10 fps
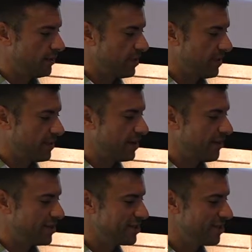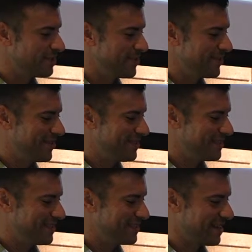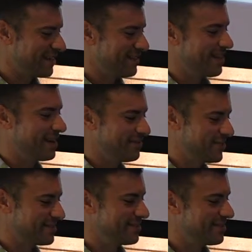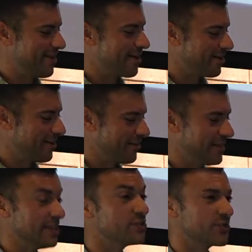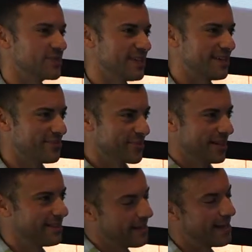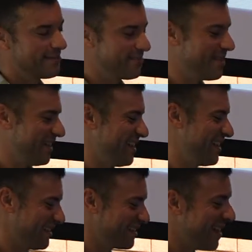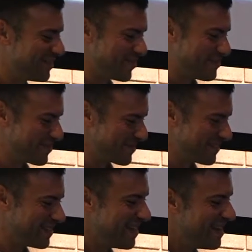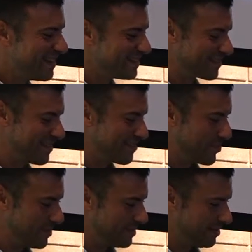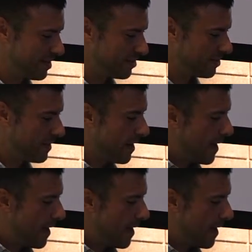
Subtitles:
I think I already talked about all these things. I kind of just talk on the intro slide and forget that I have slides where I'm supposed to discuss in more detail later.